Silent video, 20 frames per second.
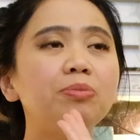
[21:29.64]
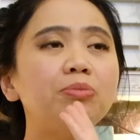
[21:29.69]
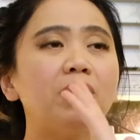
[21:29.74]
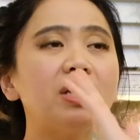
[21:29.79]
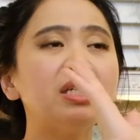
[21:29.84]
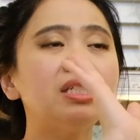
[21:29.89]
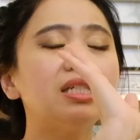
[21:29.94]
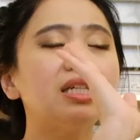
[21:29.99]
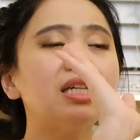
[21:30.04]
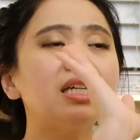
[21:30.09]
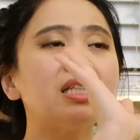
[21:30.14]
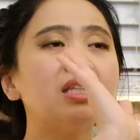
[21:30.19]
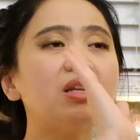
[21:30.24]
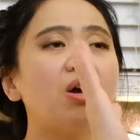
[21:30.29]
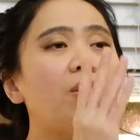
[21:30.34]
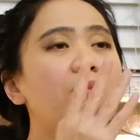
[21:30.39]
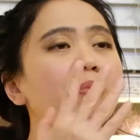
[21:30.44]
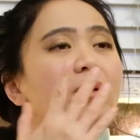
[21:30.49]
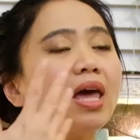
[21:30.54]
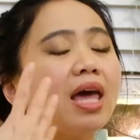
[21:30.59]
pressing it
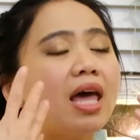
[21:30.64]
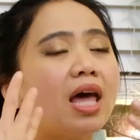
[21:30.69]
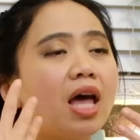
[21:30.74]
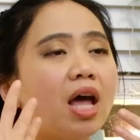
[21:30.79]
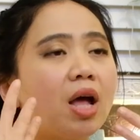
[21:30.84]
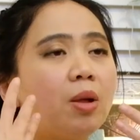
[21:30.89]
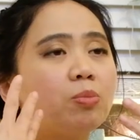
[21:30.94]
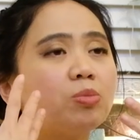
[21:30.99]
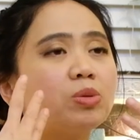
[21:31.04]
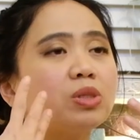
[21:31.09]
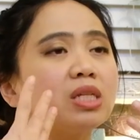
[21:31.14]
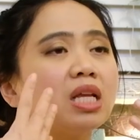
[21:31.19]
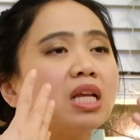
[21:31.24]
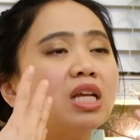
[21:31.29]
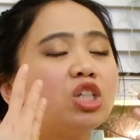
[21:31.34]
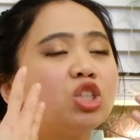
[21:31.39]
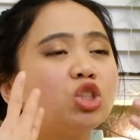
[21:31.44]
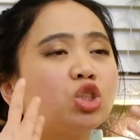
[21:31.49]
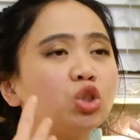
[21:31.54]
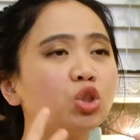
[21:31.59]
up helps
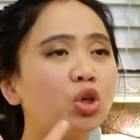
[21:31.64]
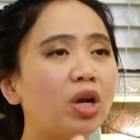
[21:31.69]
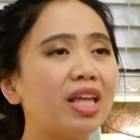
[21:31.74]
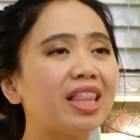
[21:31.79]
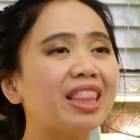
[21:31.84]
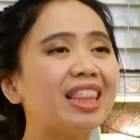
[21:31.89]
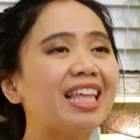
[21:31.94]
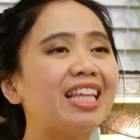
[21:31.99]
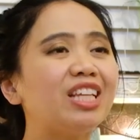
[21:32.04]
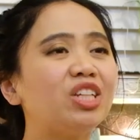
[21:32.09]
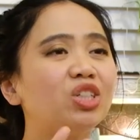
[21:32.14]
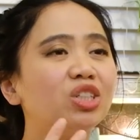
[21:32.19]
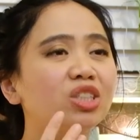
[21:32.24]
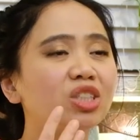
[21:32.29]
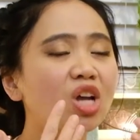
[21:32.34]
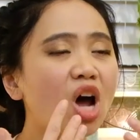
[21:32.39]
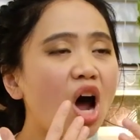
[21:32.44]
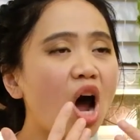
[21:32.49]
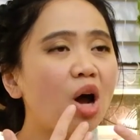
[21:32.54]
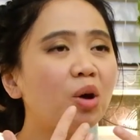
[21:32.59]
strengthen your
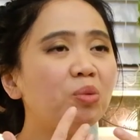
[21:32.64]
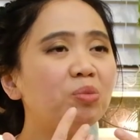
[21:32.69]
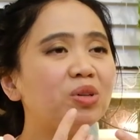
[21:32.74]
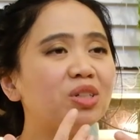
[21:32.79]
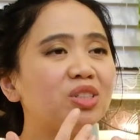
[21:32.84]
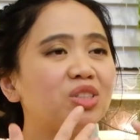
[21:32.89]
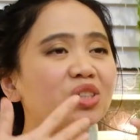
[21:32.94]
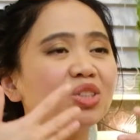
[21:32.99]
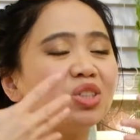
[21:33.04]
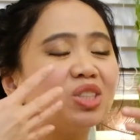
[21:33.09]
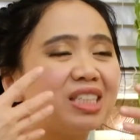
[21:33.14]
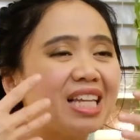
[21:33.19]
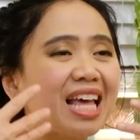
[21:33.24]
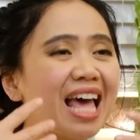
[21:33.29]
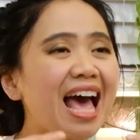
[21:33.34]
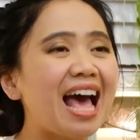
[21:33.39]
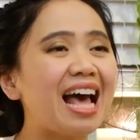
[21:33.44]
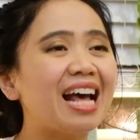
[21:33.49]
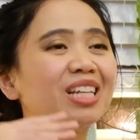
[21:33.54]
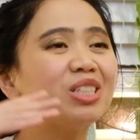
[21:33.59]
tongue muscles,
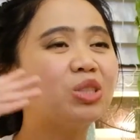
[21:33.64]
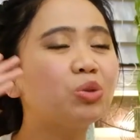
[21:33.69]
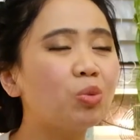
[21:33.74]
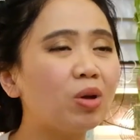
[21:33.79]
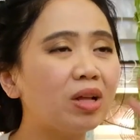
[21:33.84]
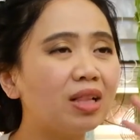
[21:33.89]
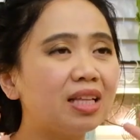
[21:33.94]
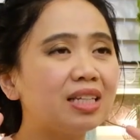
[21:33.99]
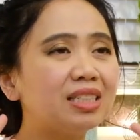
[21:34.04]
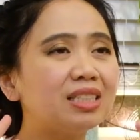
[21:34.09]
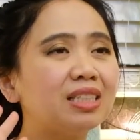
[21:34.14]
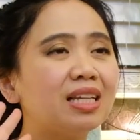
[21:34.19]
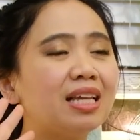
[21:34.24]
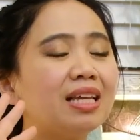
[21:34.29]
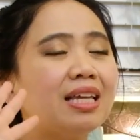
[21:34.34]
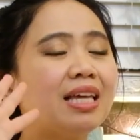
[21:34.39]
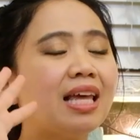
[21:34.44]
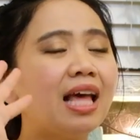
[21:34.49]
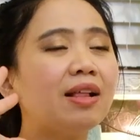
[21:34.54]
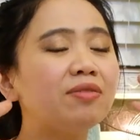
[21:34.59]
as well as
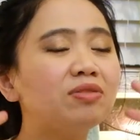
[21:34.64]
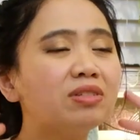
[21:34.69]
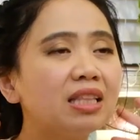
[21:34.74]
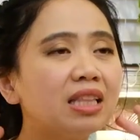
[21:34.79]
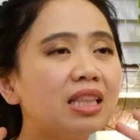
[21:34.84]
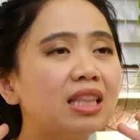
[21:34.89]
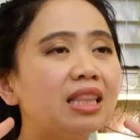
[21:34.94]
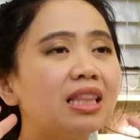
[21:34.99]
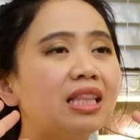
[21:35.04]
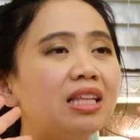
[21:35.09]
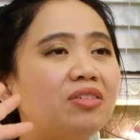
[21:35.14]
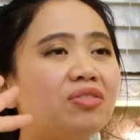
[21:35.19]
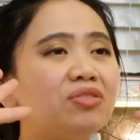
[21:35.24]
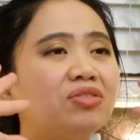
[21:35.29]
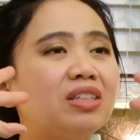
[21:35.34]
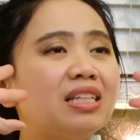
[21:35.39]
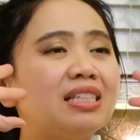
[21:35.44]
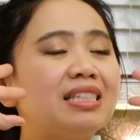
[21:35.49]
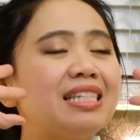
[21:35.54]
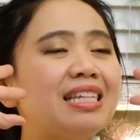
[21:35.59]
helps
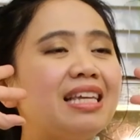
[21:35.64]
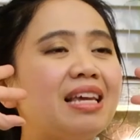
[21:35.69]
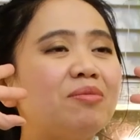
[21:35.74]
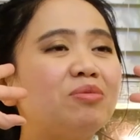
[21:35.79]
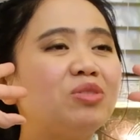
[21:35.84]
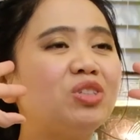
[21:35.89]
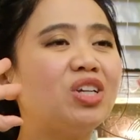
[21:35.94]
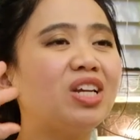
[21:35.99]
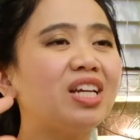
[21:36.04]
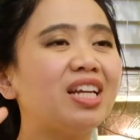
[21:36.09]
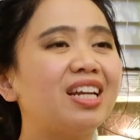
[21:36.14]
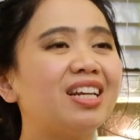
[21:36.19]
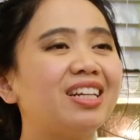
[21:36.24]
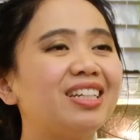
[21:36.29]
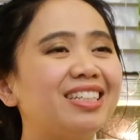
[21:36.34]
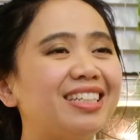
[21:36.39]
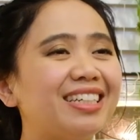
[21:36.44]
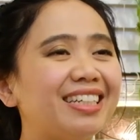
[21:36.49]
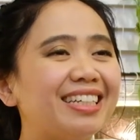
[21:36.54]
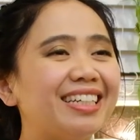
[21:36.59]
lift the TMJ
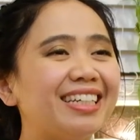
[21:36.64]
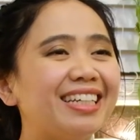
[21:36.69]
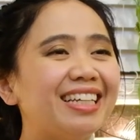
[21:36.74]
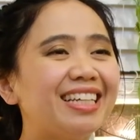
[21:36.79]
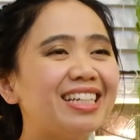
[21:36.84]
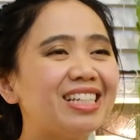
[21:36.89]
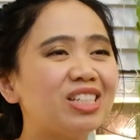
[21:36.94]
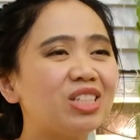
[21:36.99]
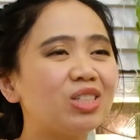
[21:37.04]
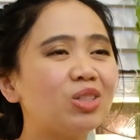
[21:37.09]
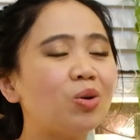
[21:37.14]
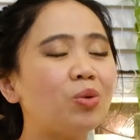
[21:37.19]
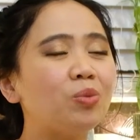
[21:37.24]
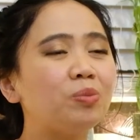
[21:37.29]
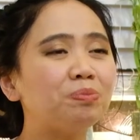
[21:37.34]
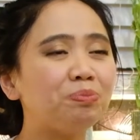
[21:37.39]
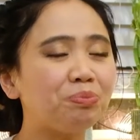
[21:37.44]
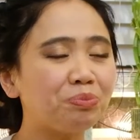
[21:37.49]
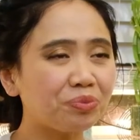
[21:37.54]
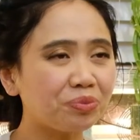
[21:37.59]
area. So
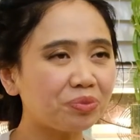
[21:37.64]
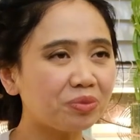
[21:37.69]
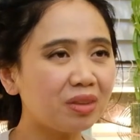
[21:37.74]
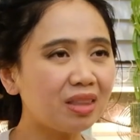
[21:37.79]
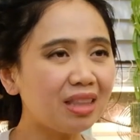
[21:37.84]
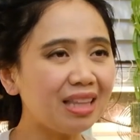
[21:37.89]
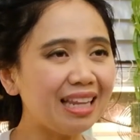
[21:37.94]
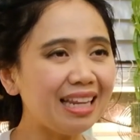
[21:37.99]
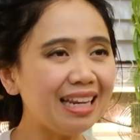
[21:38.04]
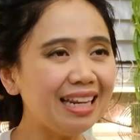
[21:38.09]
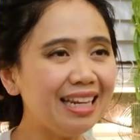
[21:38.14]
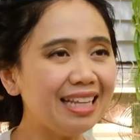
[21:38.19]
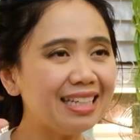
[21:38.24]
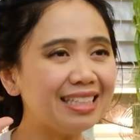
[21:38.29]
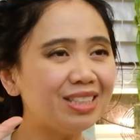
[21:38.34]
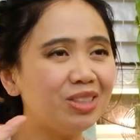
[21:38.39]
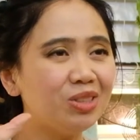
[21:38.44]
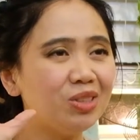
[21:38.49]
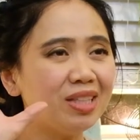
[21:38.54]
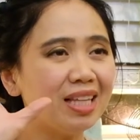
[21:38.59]

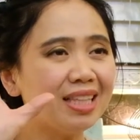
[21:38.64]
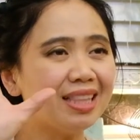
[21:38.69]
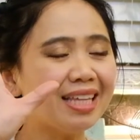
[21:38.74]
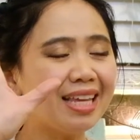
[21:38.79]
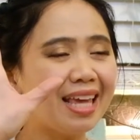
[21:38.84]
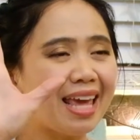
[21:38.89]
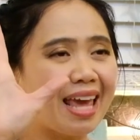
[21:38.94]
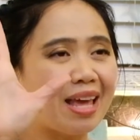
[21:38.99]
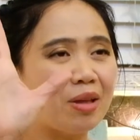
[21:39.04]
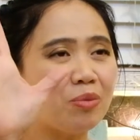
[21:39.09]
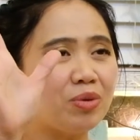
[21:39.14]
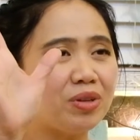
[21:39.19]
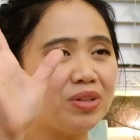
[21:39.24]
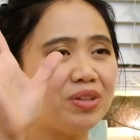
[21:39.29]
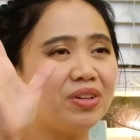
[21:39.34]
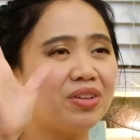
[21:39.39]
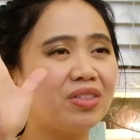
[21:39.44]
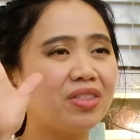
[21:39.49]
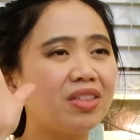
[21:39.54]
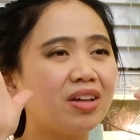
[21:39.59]
let's do that again with
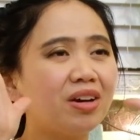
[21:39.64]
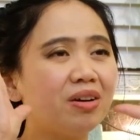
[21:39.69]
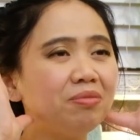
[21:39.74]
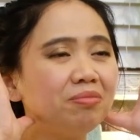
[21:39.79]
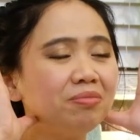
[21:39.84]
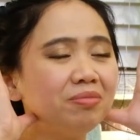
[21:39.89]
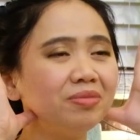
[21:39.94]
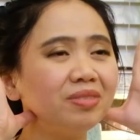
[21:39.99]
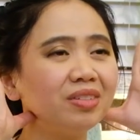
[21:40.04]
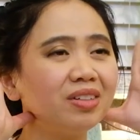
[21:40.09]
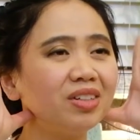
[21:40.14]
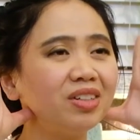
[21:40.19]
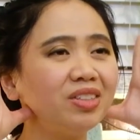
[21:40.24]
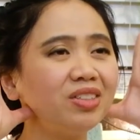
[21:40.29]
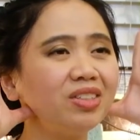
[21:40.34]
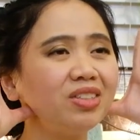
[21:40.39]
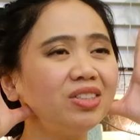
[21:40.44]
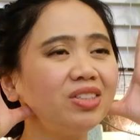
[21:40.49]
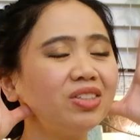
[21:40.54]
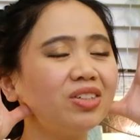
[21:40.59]
your thumb on
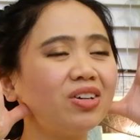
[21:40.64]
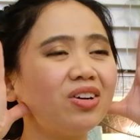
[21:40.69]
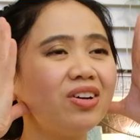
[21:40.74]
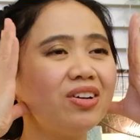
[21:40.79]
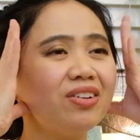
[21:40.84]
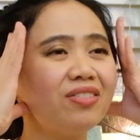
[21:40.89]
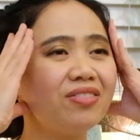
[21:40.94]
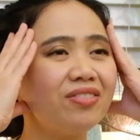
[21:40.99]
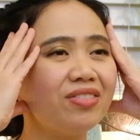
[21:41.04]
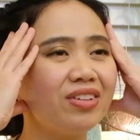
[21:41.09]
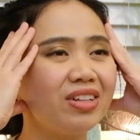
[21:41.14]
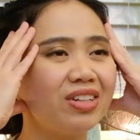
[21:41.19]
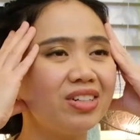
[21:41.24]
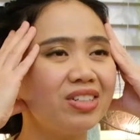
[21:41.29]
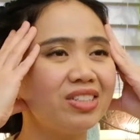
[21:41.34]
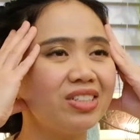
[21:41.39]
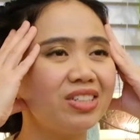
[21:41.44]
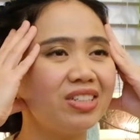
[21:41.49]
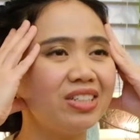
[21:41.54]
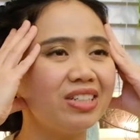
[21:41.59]
your jaw,
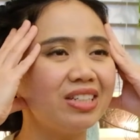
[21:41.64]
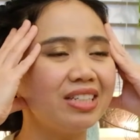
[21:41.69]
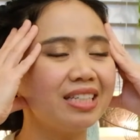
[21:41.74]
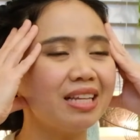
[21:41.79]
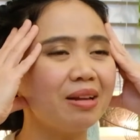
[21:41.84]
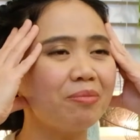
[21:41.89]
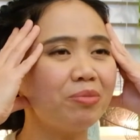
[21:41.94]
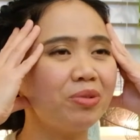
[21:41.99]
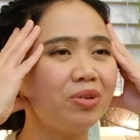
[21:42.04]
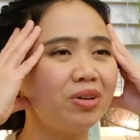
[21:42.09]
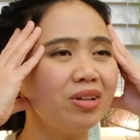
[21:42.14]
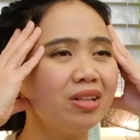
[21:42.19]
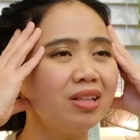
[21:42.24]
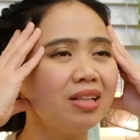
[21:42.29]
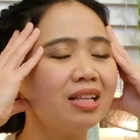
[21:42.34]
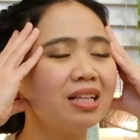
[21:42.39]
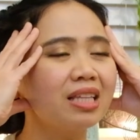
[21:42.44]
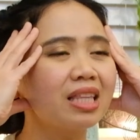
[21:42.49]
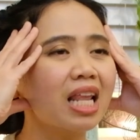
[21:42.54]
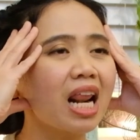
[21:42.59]
fingers on your temporal,
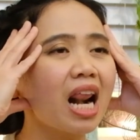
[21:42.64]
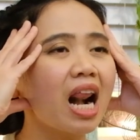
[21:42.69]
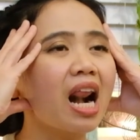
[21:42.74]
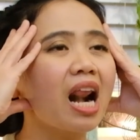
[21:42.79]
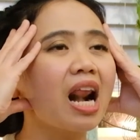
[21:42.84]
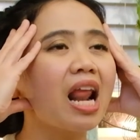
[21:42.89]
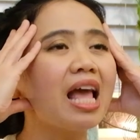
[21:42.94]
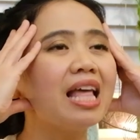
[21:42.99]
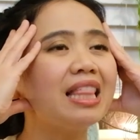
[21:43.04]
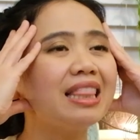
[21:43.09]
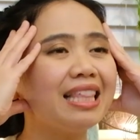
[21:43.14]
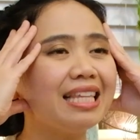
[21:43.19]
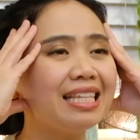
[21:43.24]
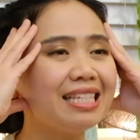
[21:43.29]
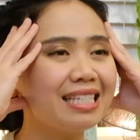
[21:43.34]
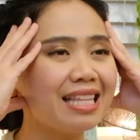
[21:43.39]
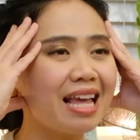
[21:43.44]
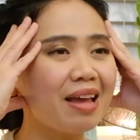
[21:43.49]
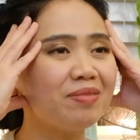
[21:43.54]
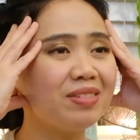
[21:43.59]
and
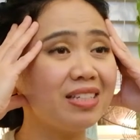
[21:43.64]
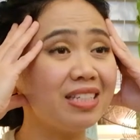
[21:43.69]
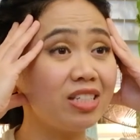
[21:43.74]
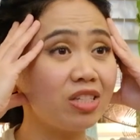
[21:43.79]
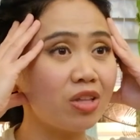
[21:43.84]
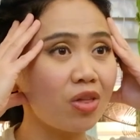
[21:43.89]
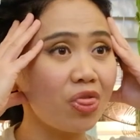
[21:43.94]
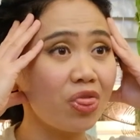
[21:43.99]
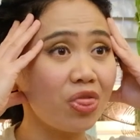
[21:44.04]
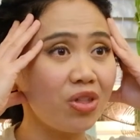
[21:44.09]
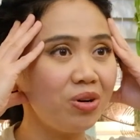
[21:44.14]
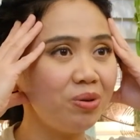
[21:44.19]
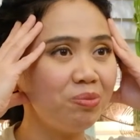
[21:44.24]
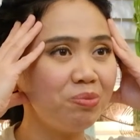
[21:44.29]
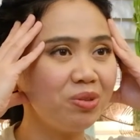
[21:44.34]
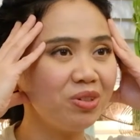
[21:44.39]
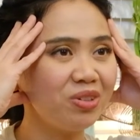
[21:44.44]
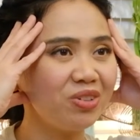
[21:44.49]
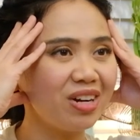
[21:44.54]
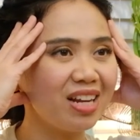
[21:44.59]
this time, this is the 3rd
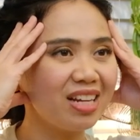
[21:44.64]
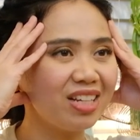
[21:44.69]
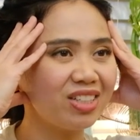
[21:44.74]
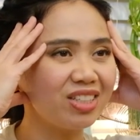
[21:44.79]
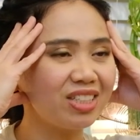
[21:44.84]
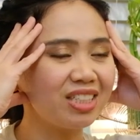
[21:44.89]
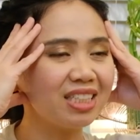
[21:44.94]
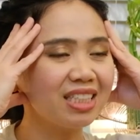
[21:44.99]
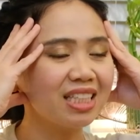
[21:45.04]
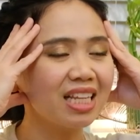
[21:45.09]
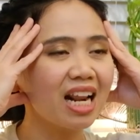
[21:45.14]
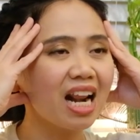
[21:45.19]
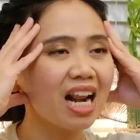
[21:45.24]
progression.